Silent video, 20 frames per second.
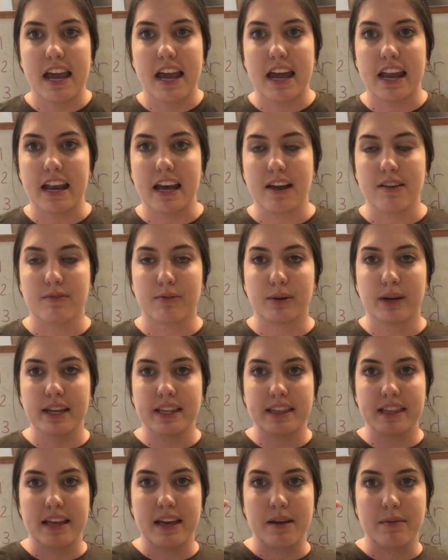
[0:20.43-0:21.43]
and I've
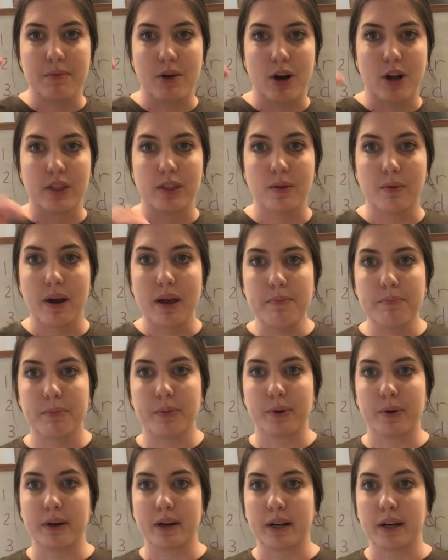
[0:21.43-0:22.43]
written them on the
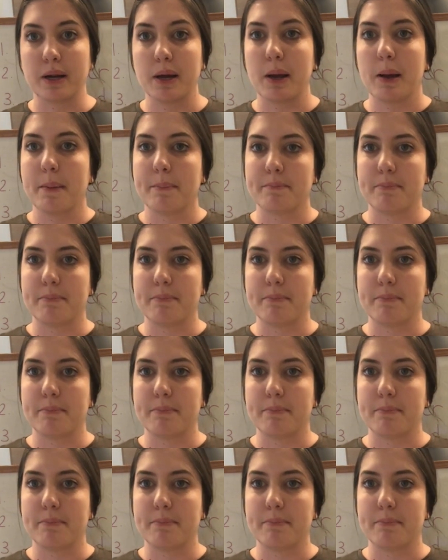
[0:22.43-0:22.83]
whiteboard